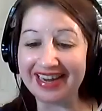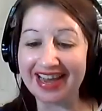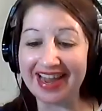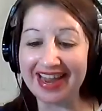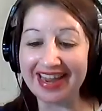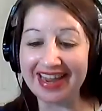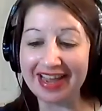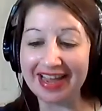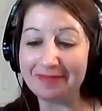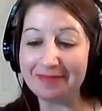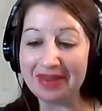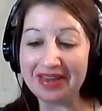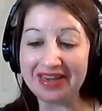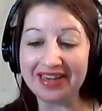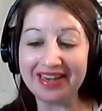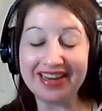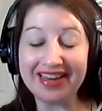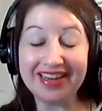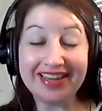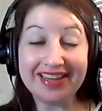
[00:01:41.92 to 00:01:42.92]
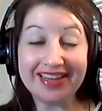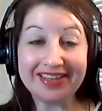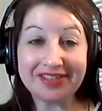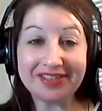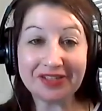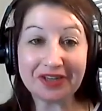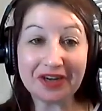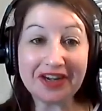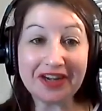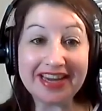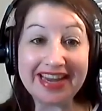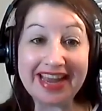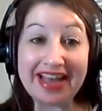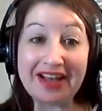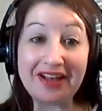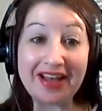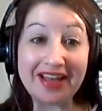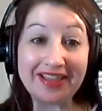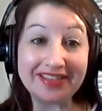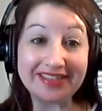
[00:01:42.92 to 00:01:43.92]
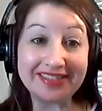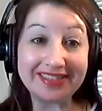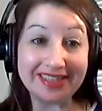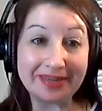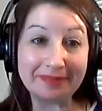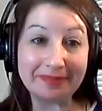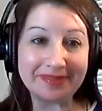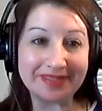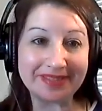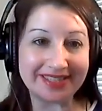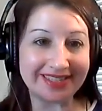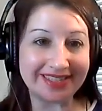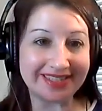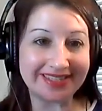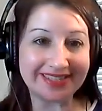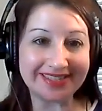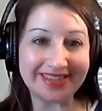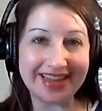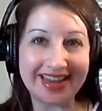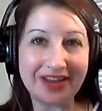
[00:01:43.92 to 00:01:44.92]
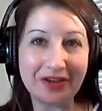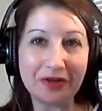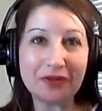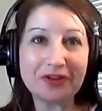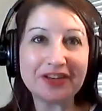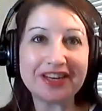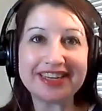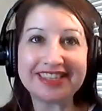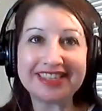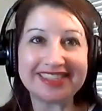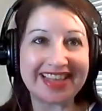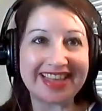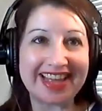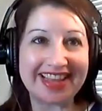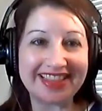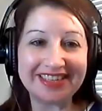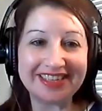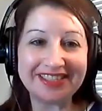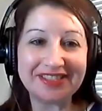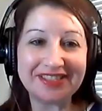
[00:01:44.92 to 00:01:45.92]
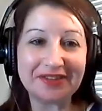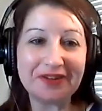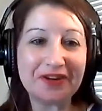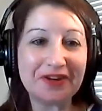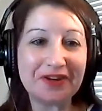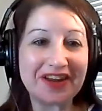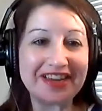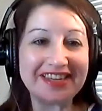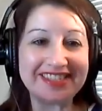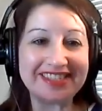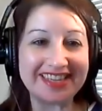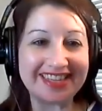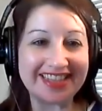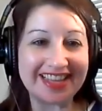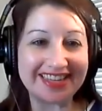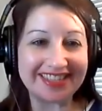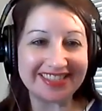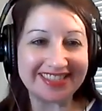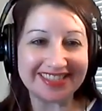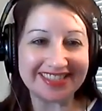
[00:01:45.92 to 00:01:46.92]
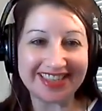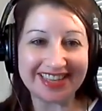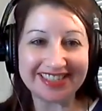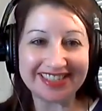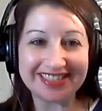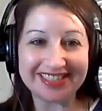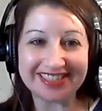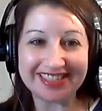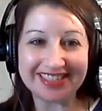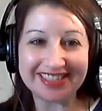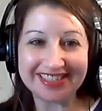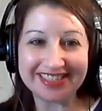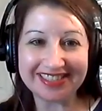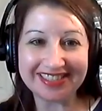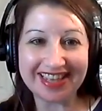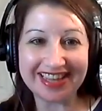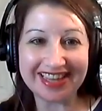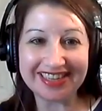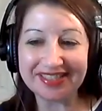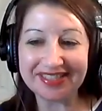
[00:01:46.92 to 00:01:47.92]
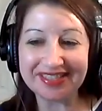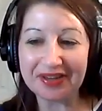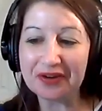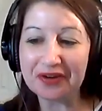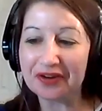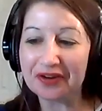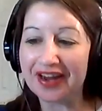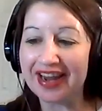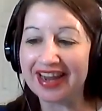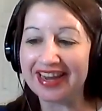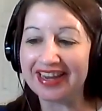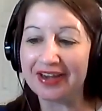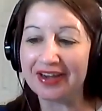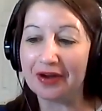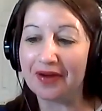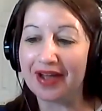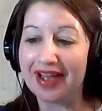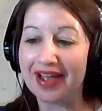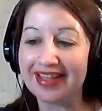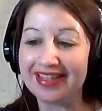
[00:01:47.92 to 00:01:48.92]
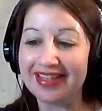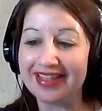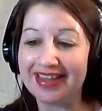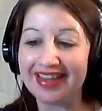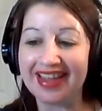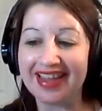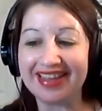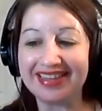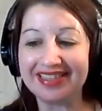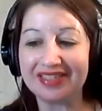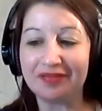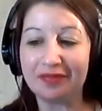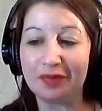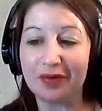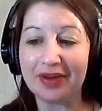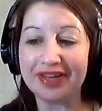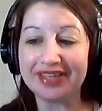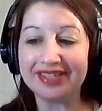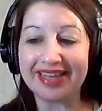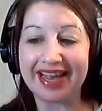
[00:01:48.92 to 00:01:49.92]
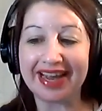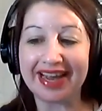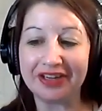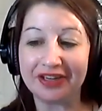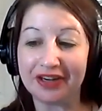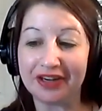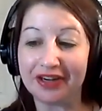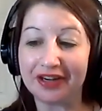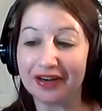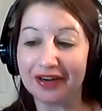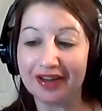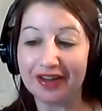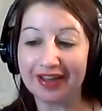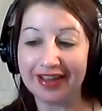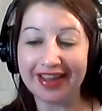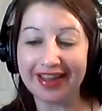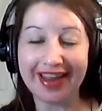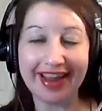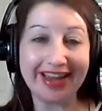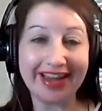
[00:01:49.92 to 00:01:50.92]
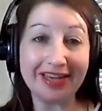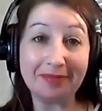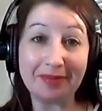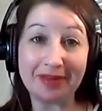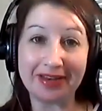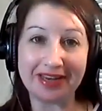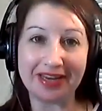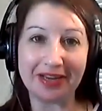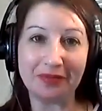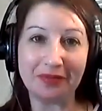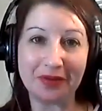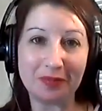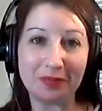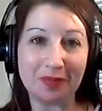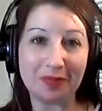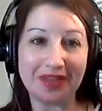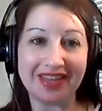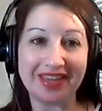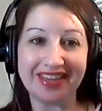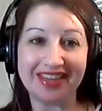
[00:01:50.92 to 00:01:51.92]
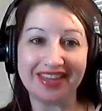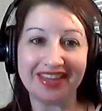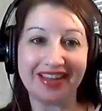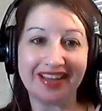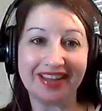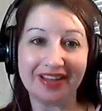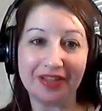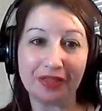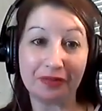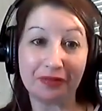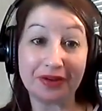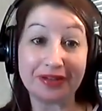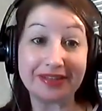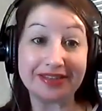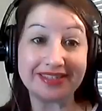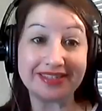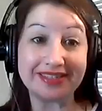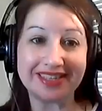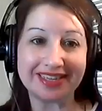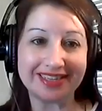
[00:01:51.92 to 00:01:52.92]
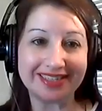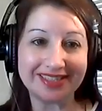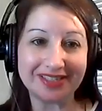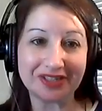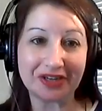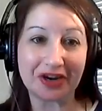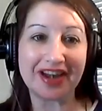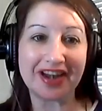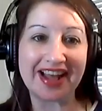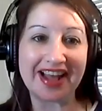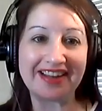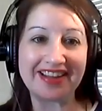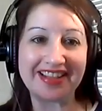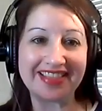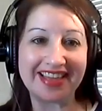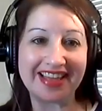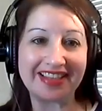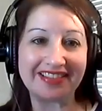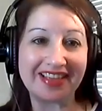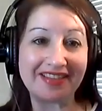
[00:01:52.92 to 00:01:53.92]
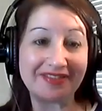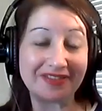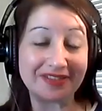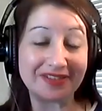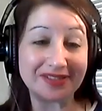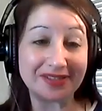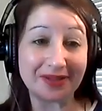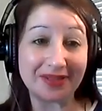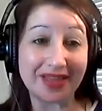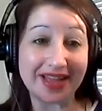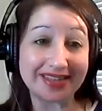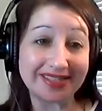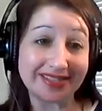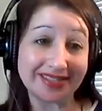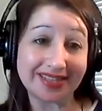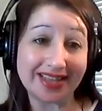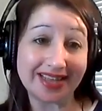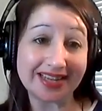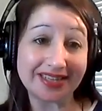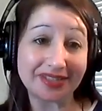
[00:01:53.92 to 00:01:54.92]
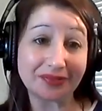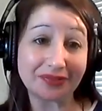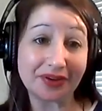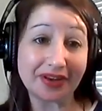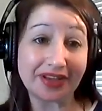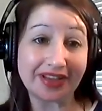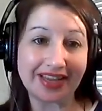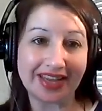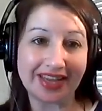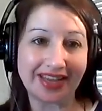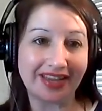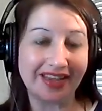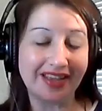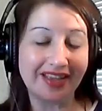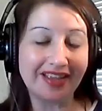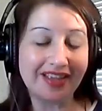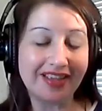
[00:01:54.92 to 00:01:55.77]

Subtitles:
I mean, starting out on The Simpsons, like, who does that? That's so crazy. That's so great. You know, I think as a voice actor, anybody would be thrilled to start out at that level. So that's really,